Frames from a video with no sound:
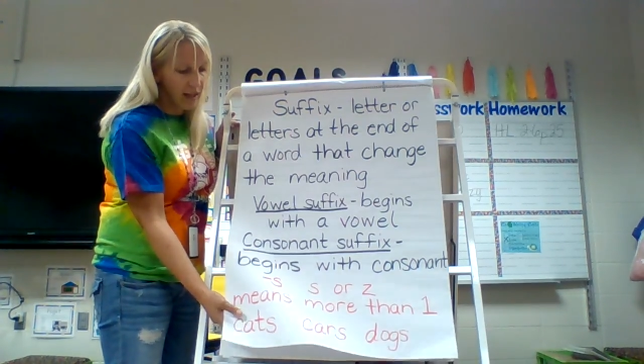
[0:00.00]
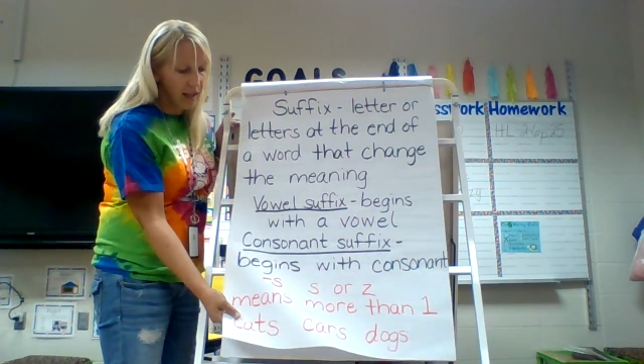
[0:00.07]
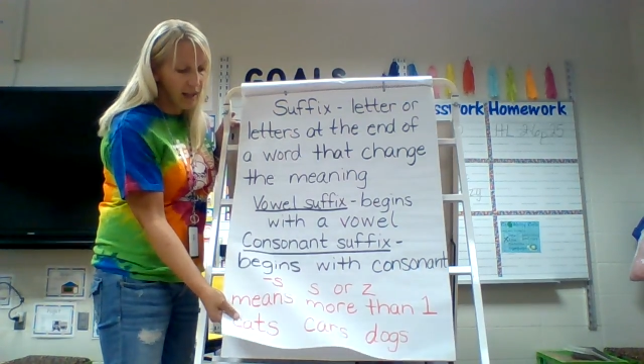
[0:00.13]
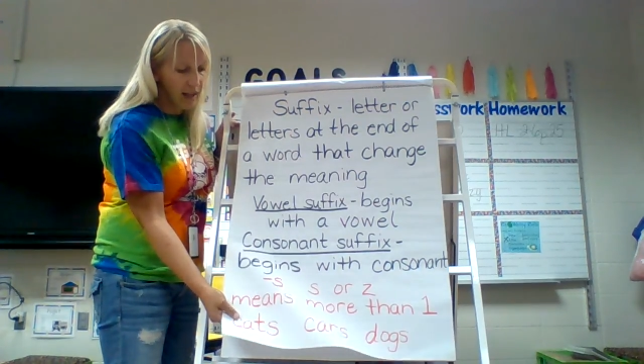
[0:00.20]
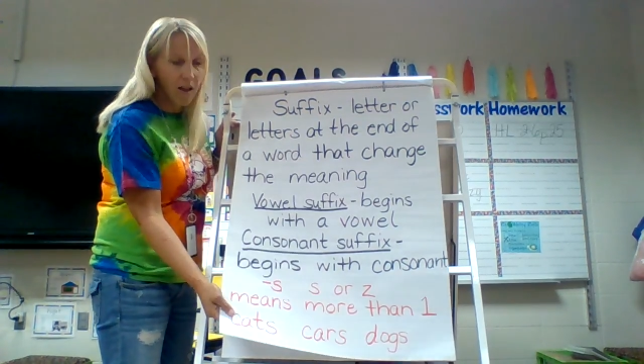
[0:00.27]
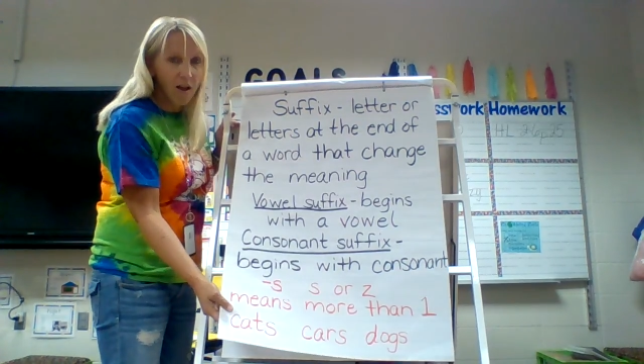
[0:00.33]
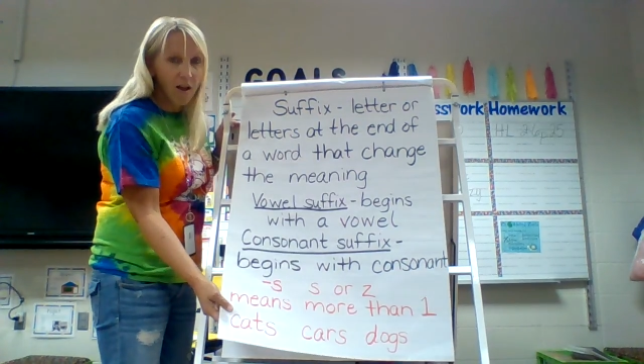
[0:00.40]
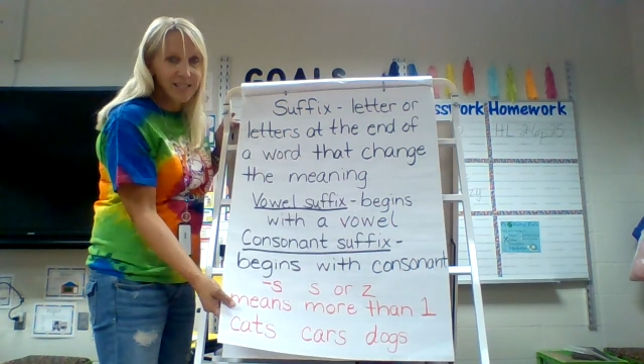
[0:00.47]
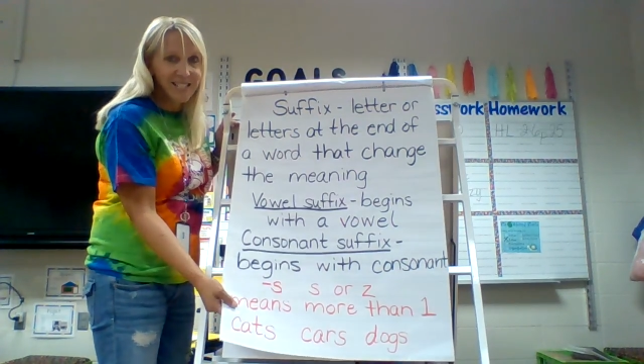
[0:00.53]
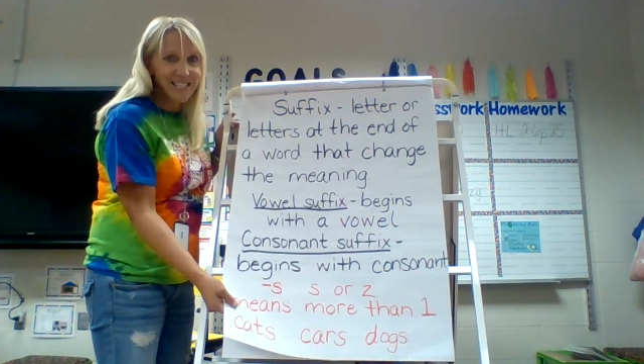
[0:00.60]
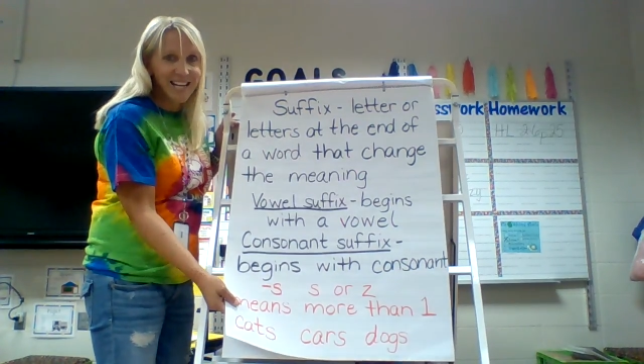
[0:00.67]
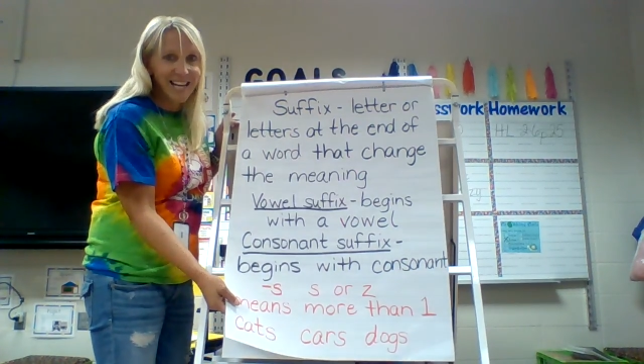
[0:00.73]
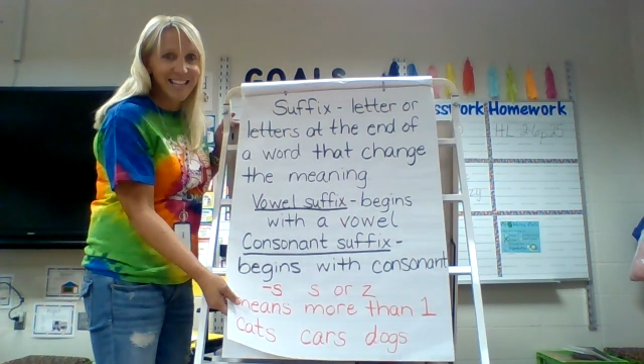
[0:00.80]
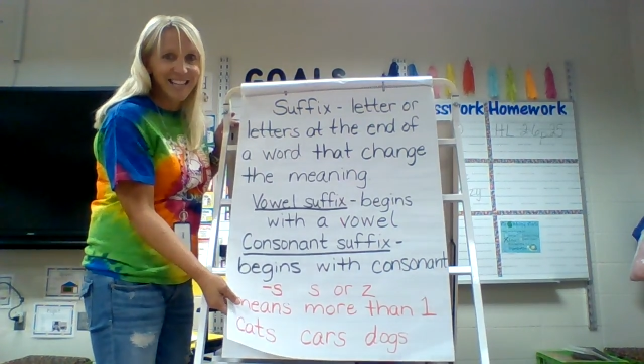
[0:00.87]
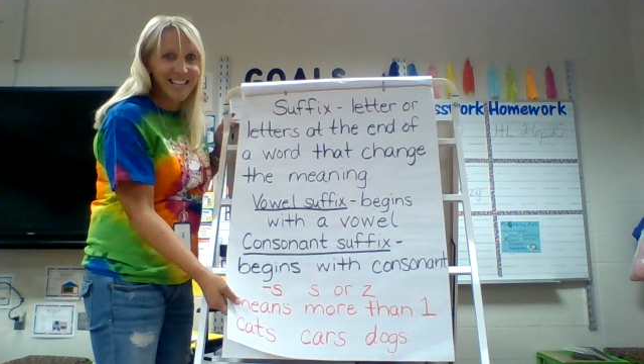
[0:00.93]
a
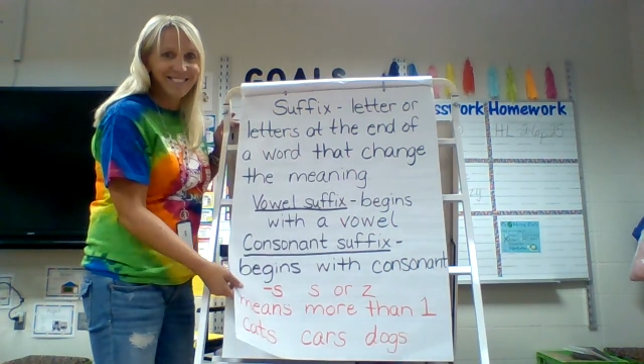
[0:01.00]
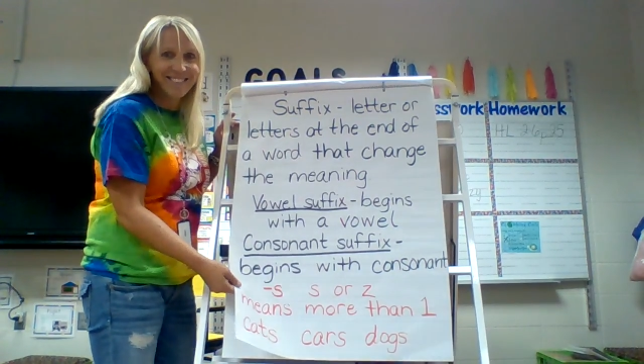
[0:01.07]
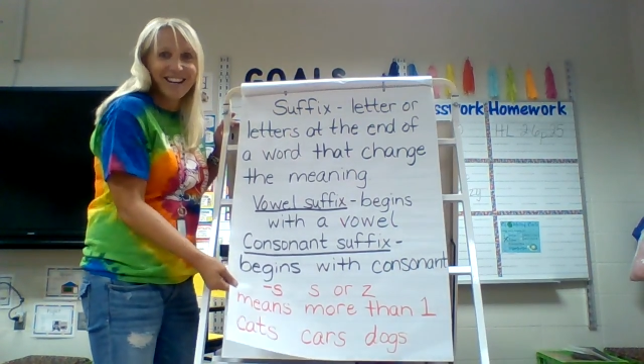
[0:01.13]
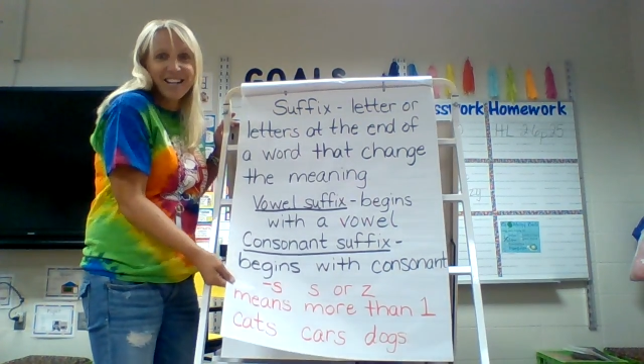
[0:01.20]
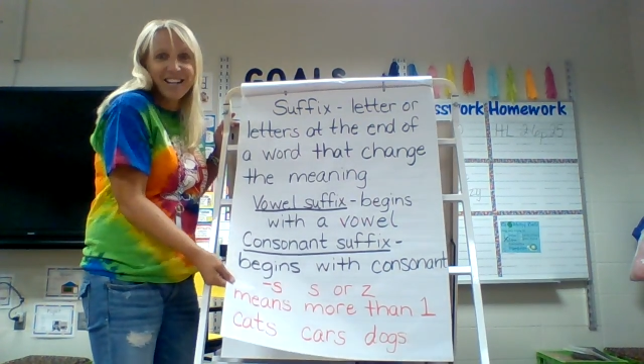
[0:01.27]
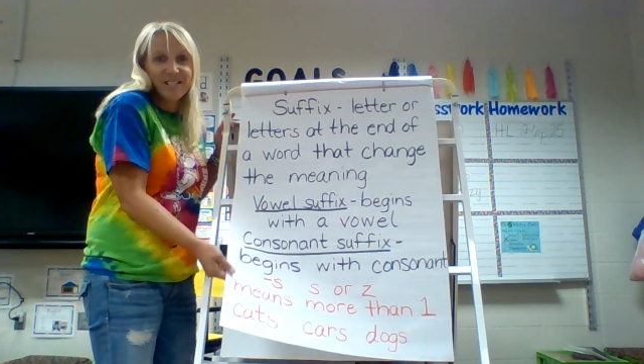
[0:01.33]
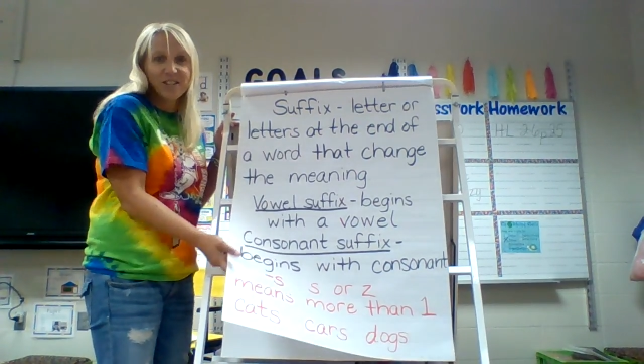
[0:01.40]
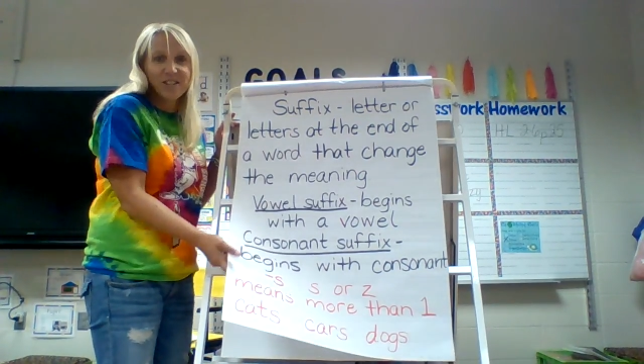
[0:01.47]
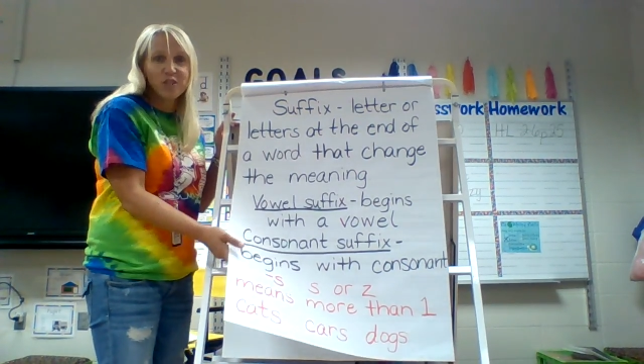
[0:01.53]
consonant and it's just